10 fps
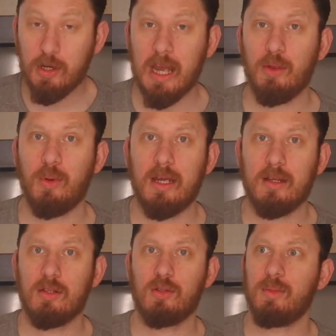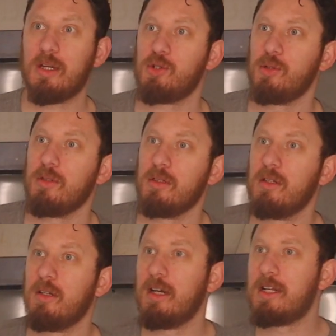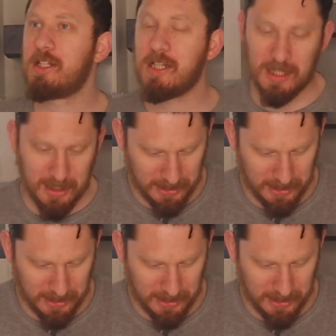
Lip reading: can wait to make sure it's